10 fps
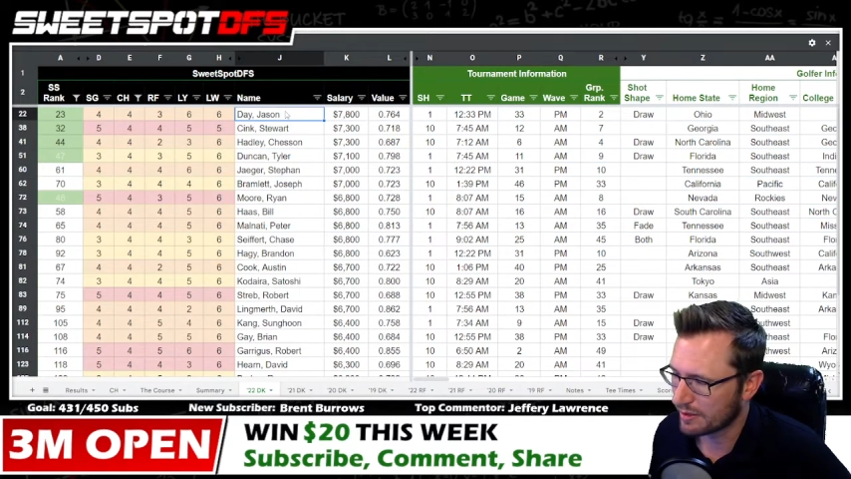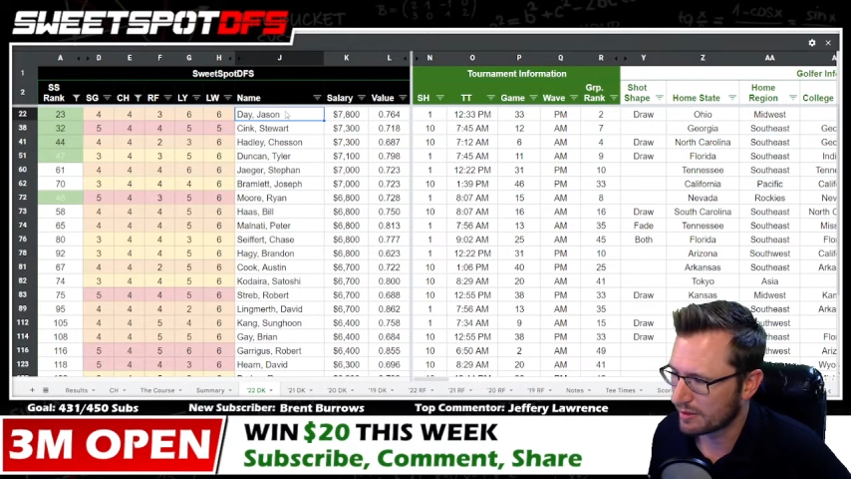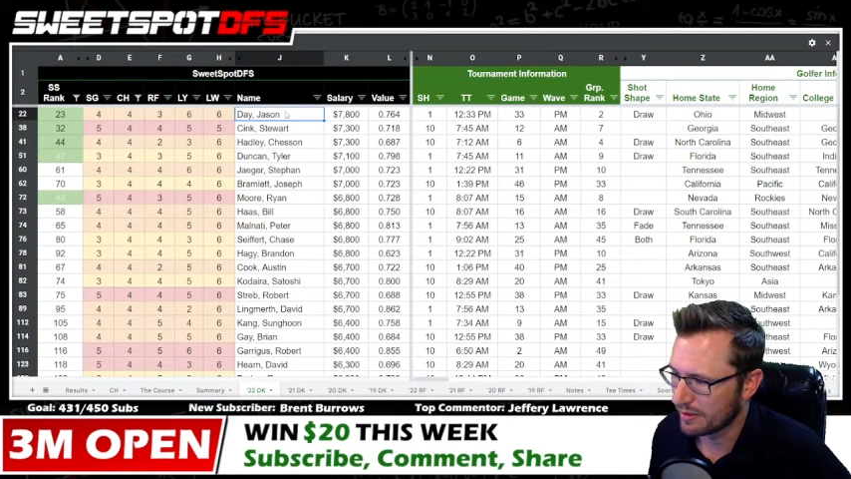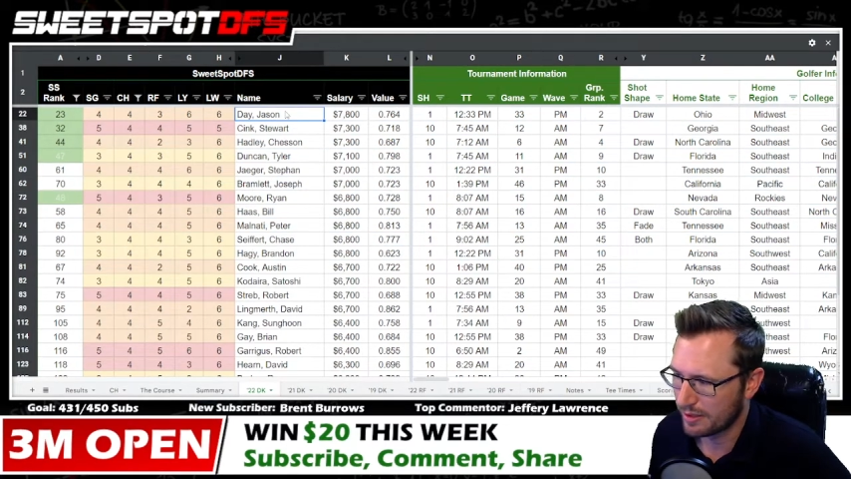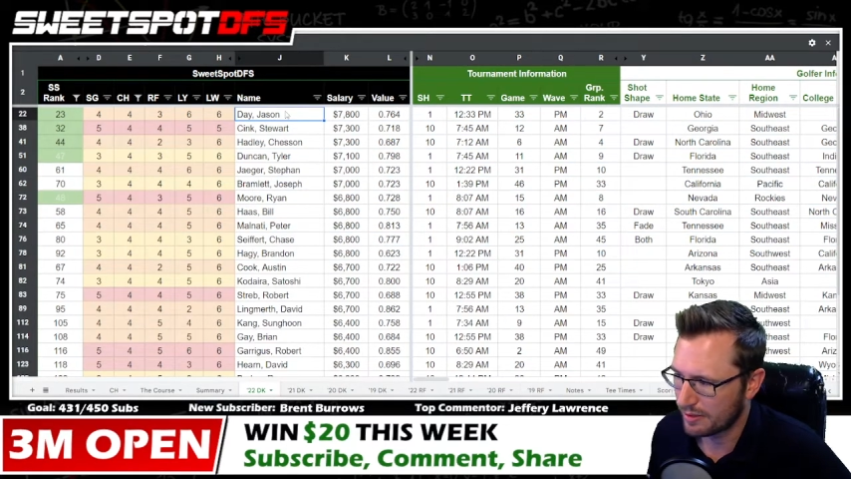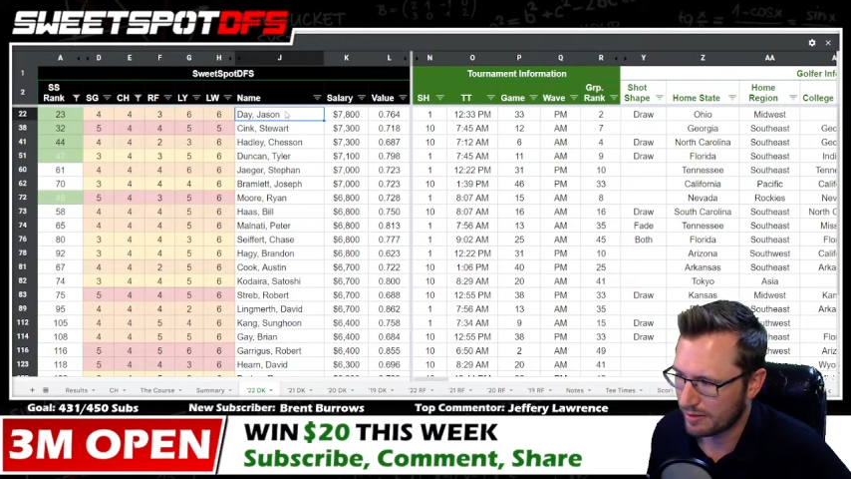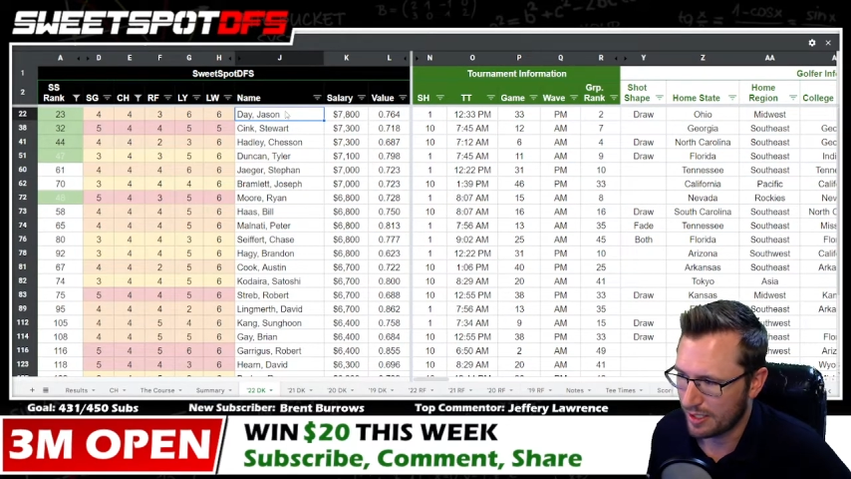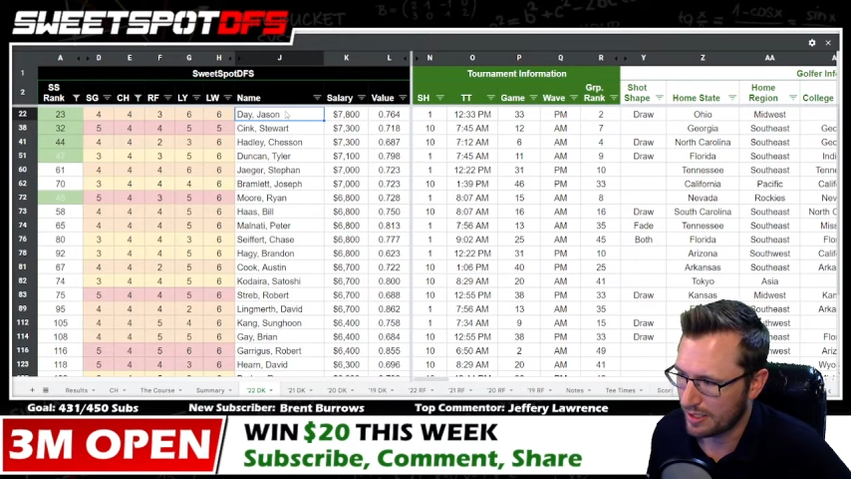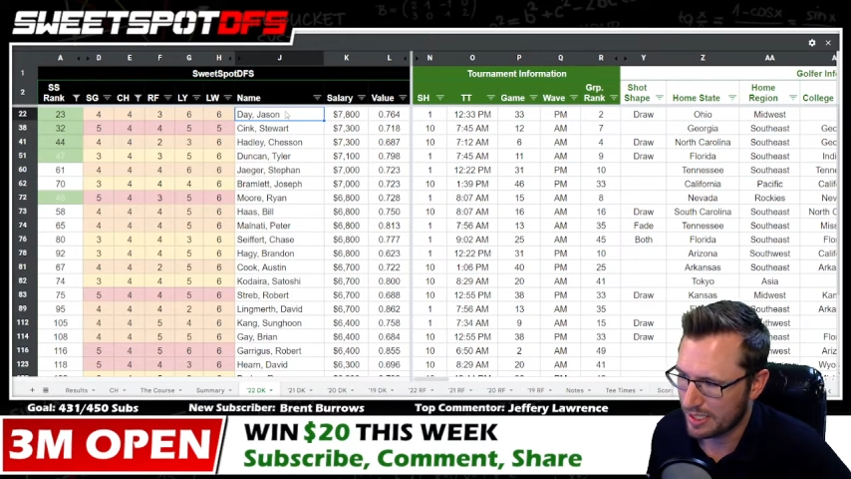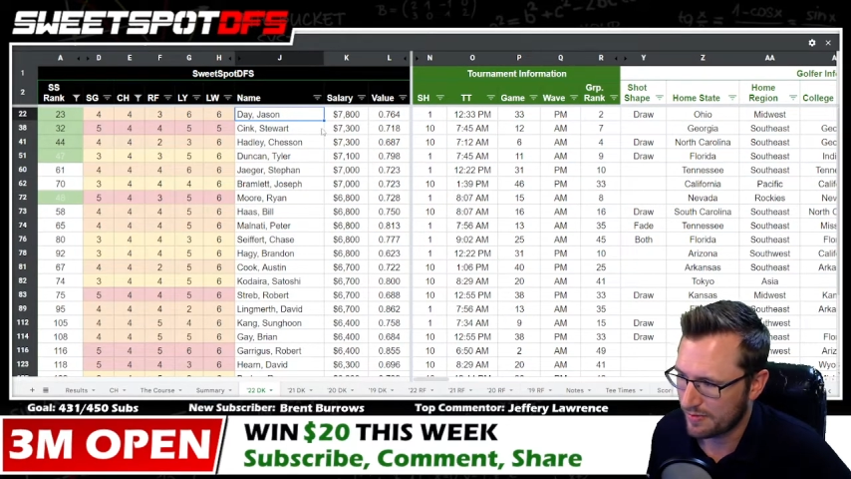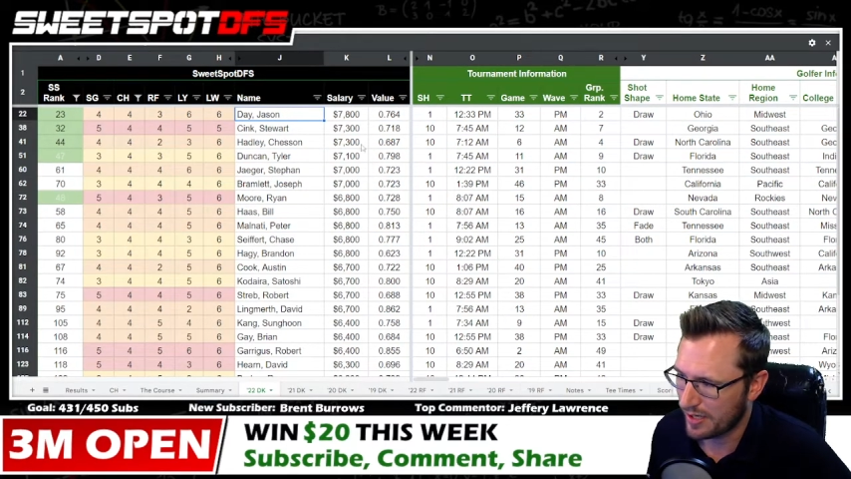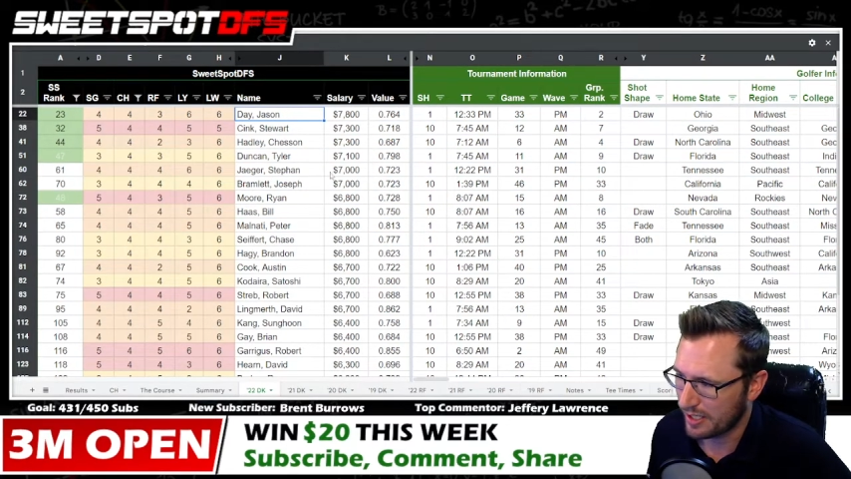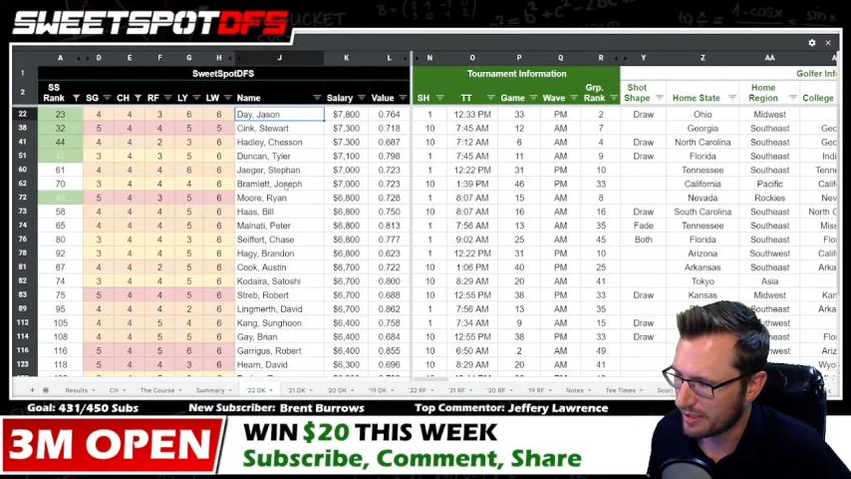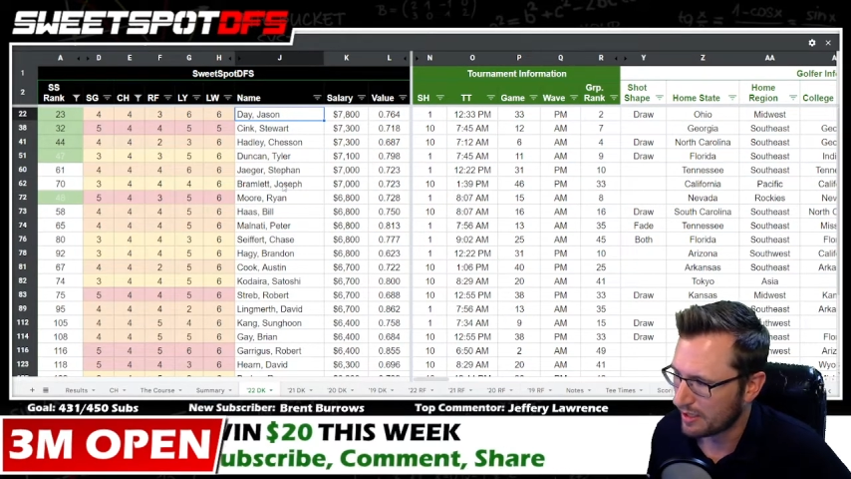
and, and that's fine.